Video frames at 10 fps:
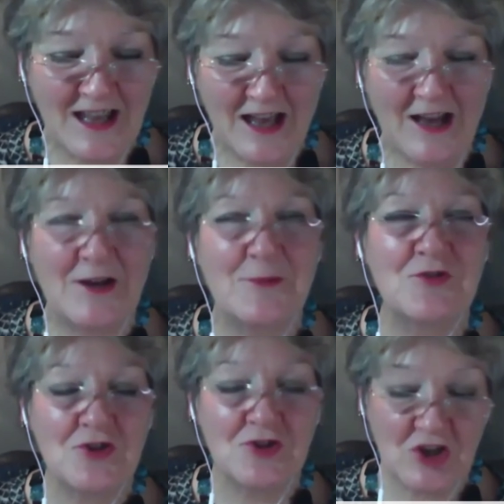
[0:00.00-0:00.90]
Um,
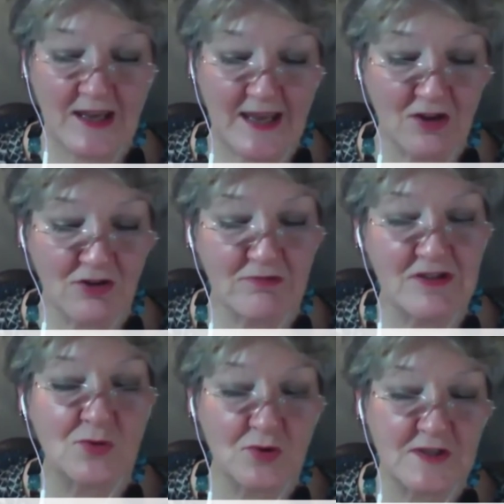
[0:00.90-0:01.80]
do check out the
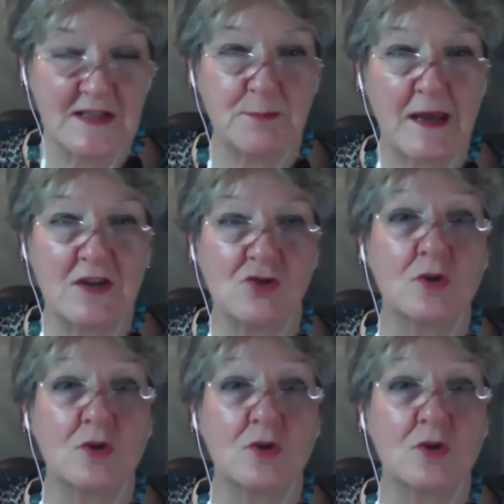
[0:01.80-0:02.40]
resources page,